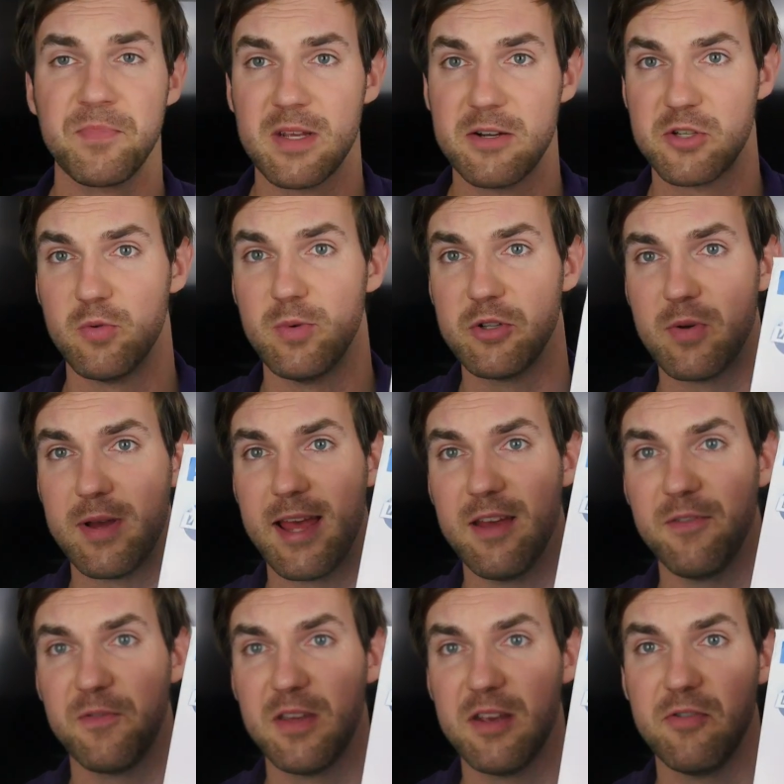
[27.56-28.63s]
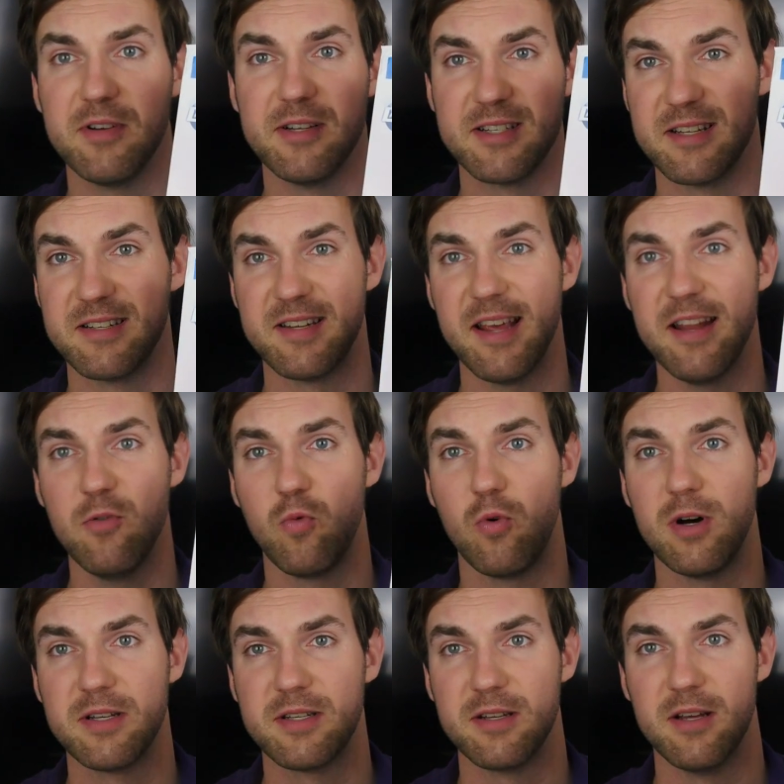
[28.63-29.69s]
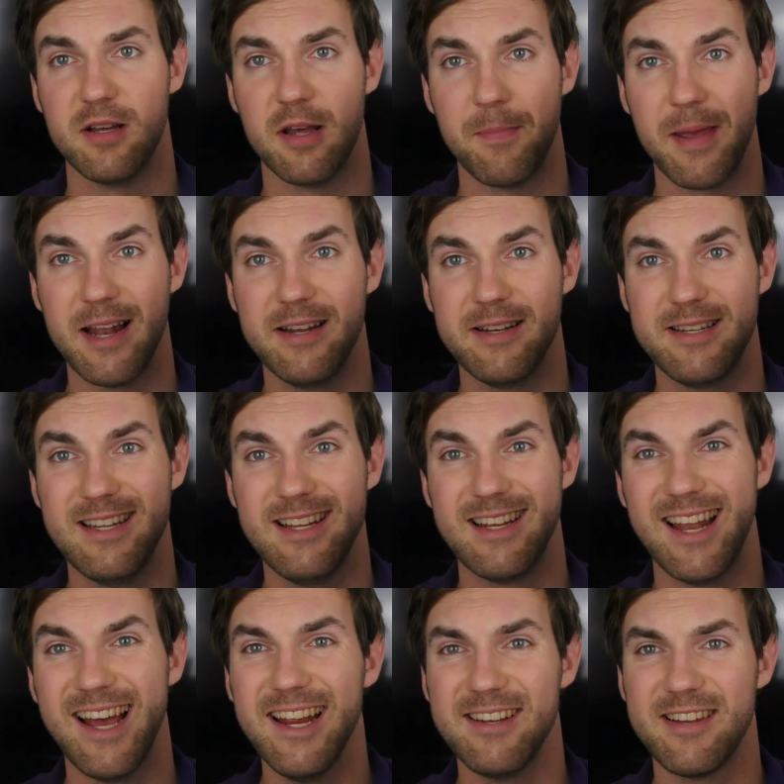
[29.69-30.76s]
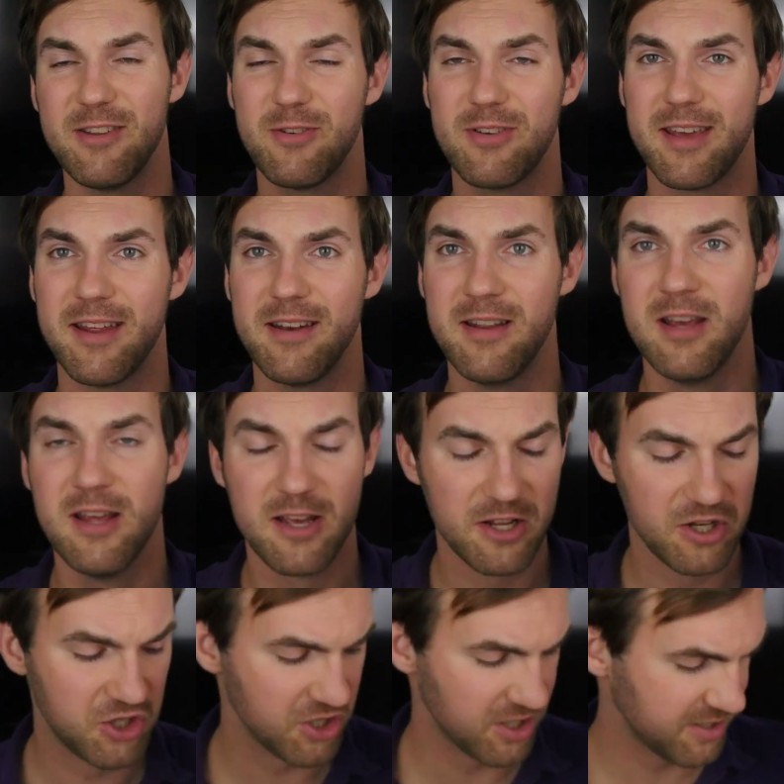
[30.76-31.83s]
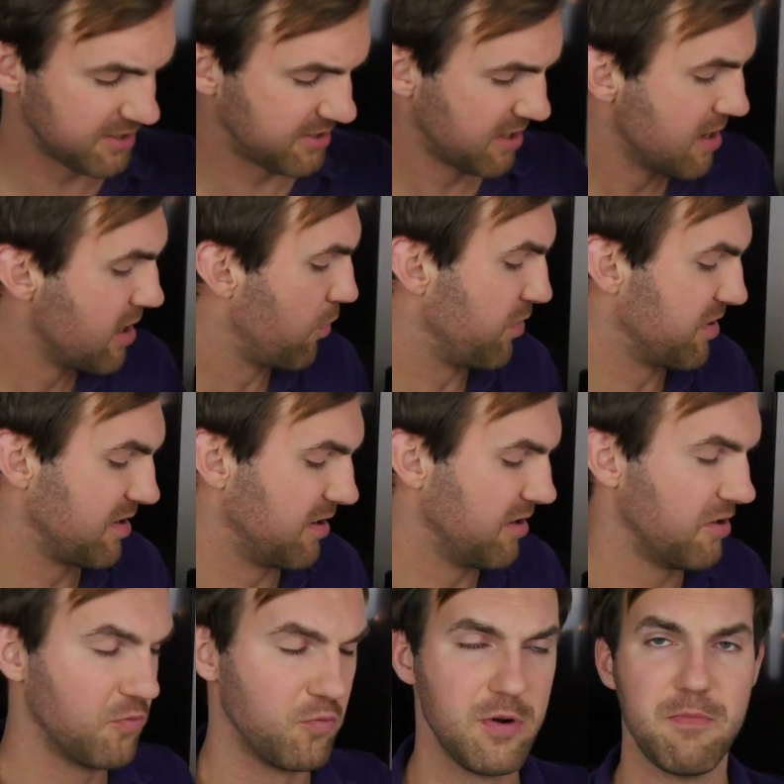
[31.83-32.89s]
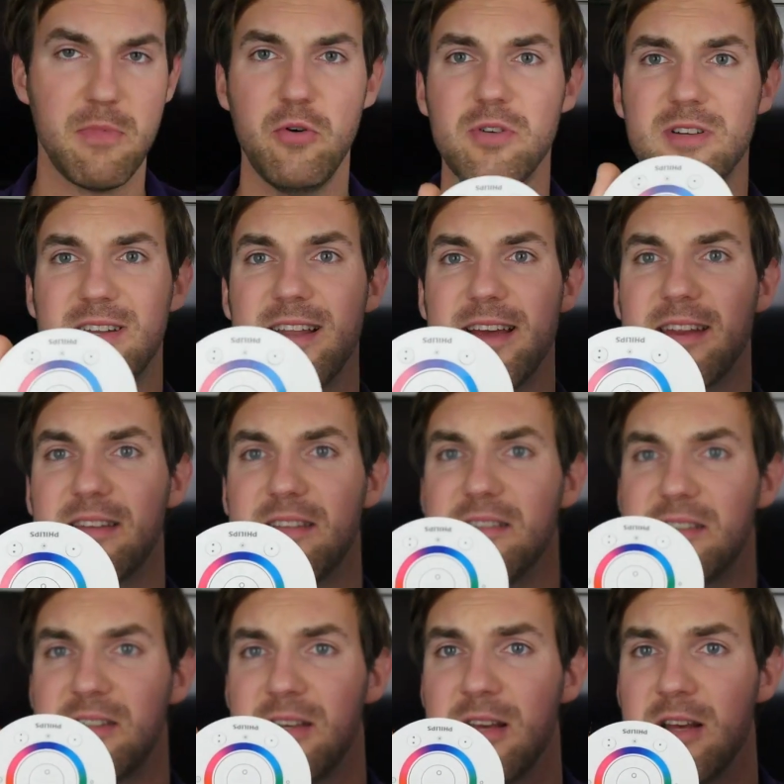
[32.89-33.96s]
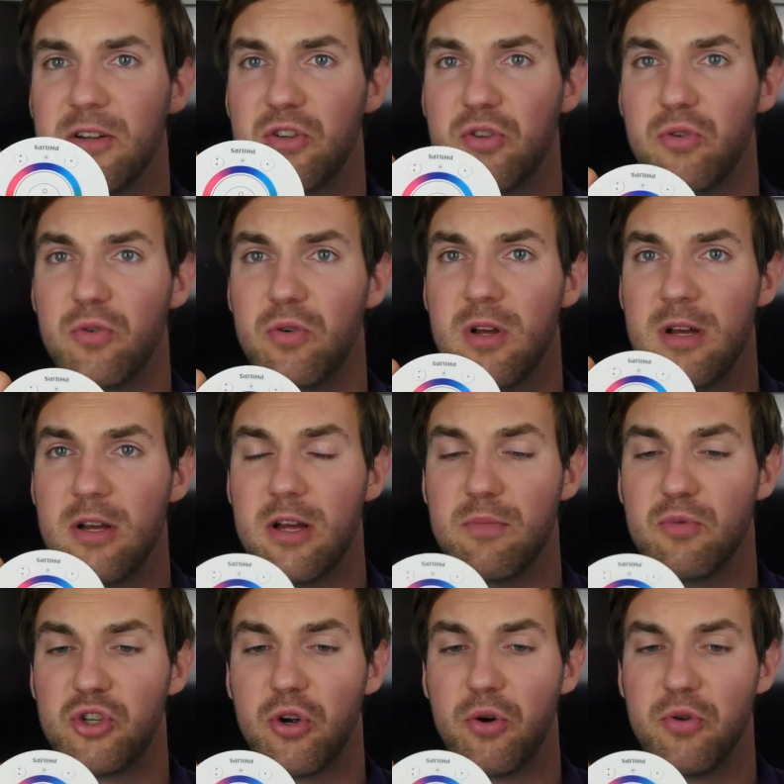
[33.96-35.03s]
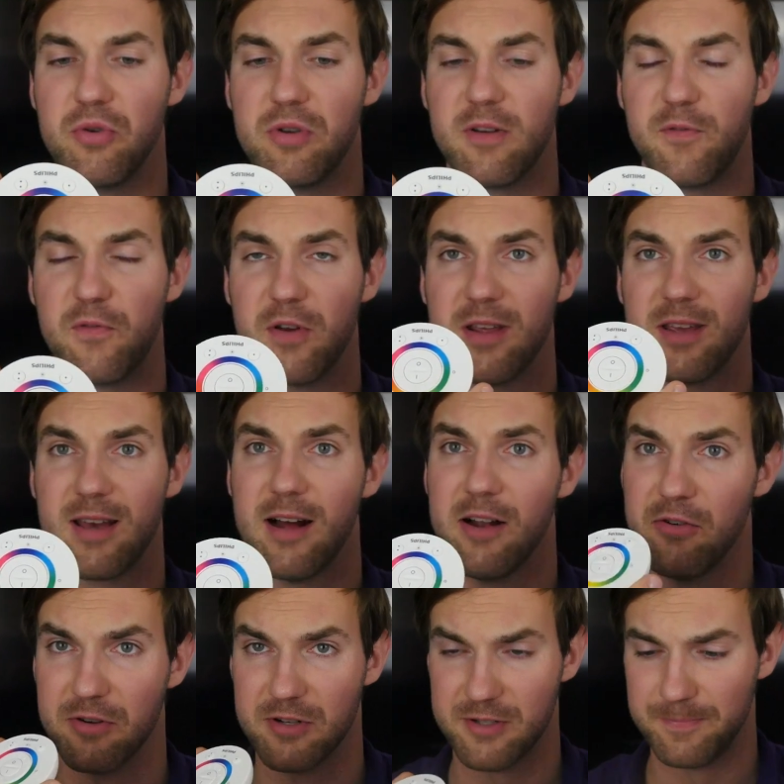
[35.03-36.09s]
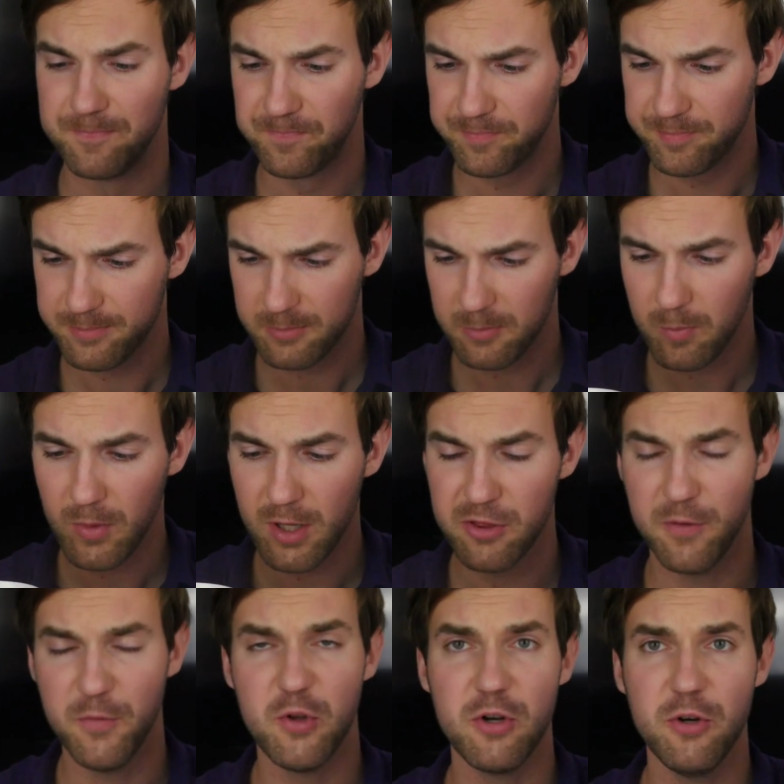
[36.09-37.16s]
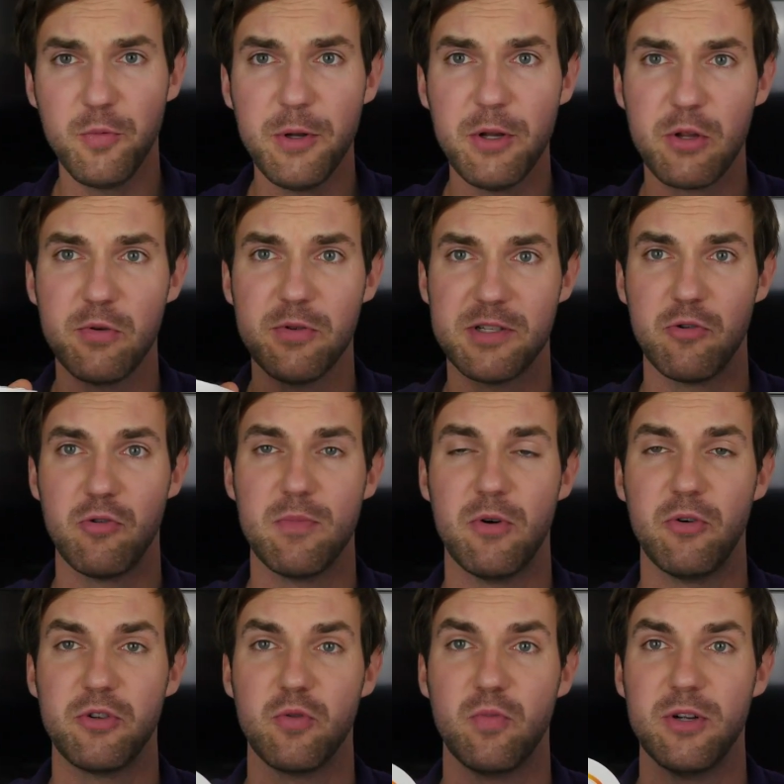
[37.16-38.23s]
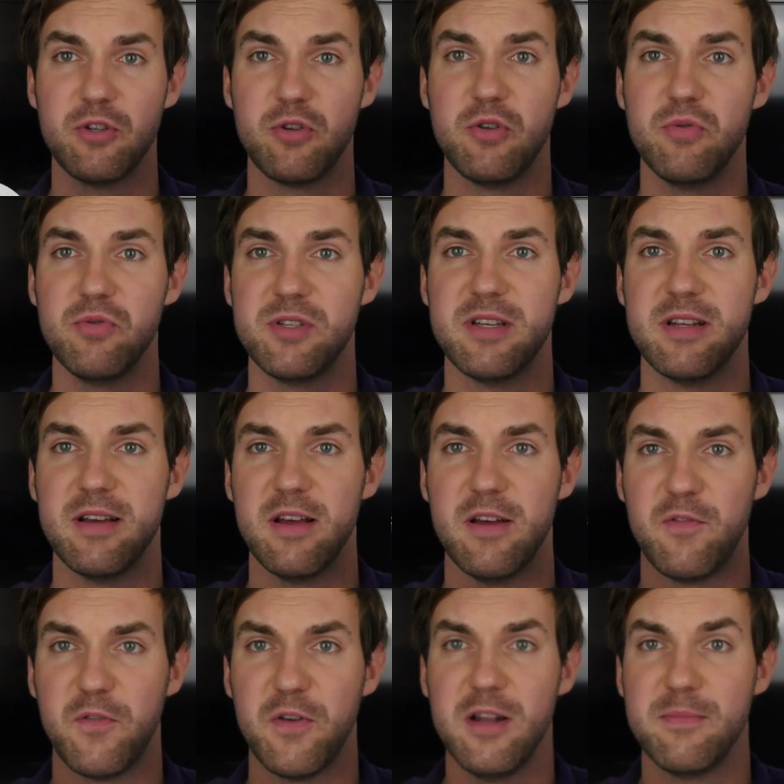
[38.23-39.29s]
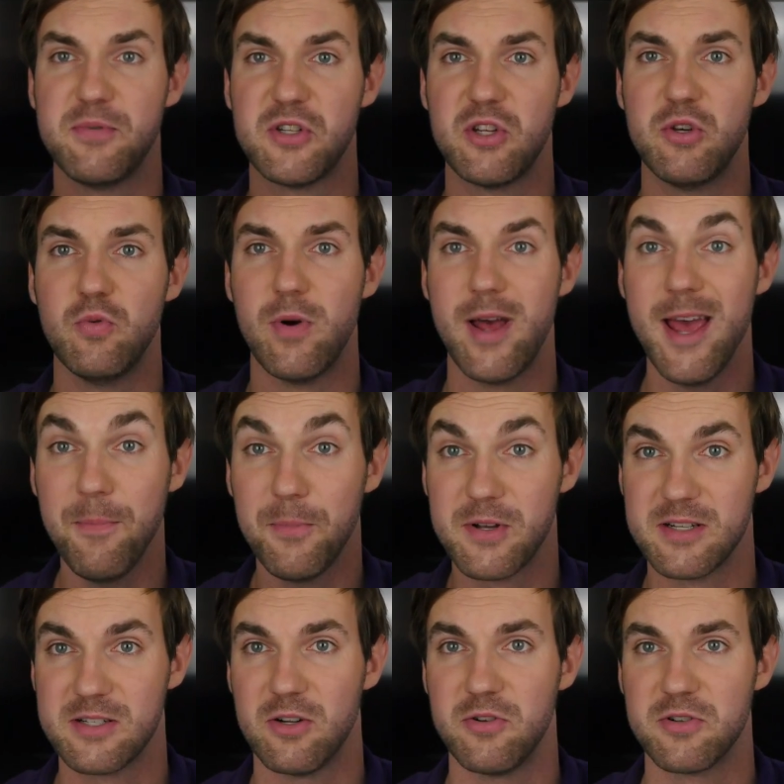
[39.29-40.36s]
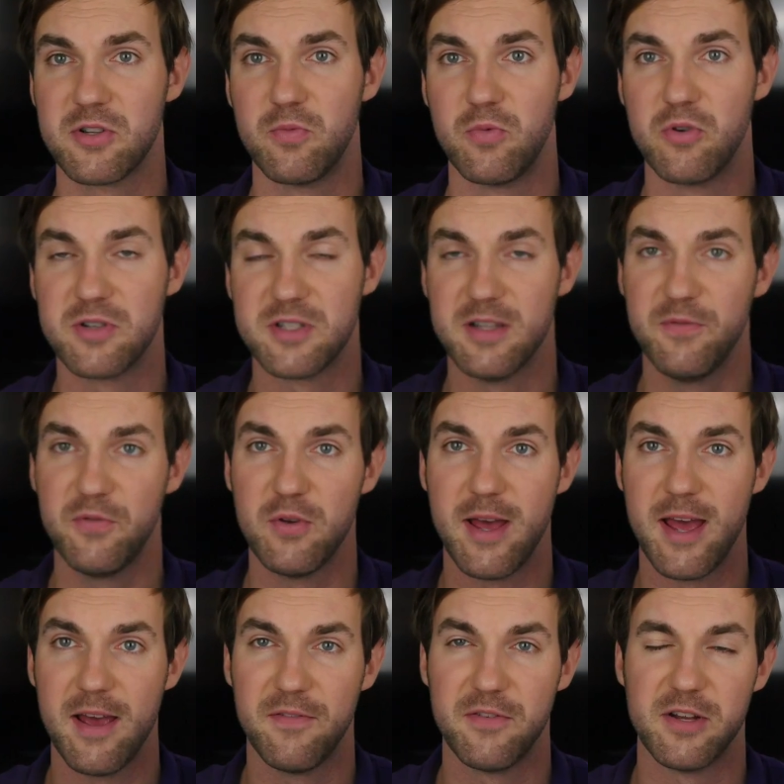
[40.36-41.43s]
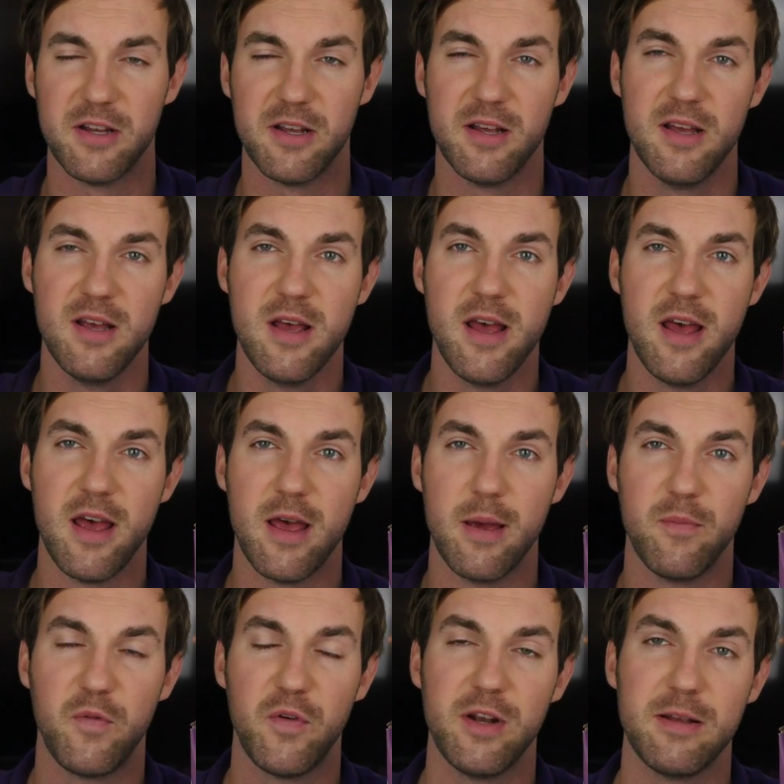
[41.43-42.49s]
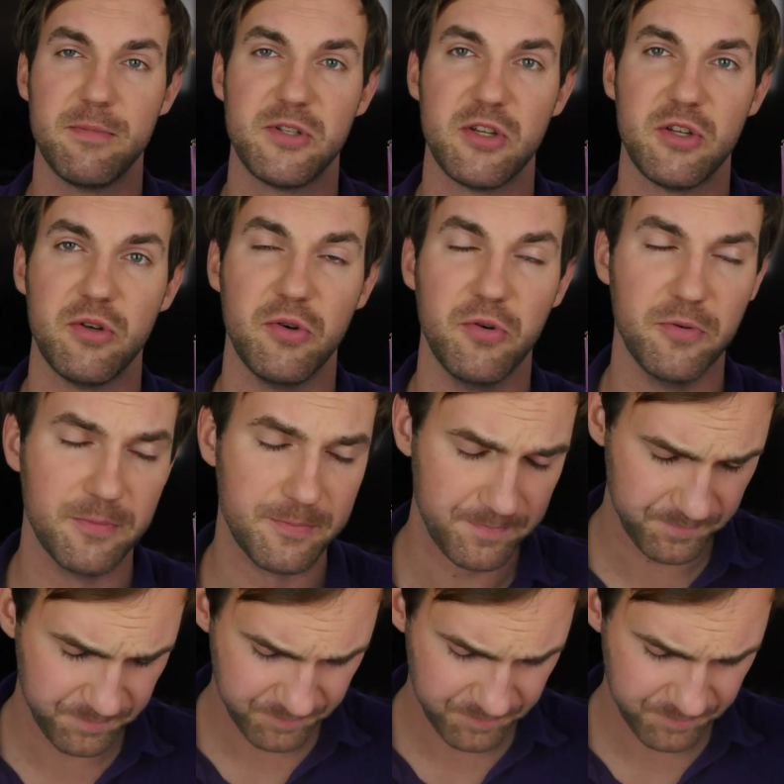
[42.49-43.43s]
So what you have here is a 10 watt LED light that you can adjust with a little remote like this to show you different colors. Now if you don't want to use the remote, you want to use the Philips Hue app. This also works if you have the Philips Hue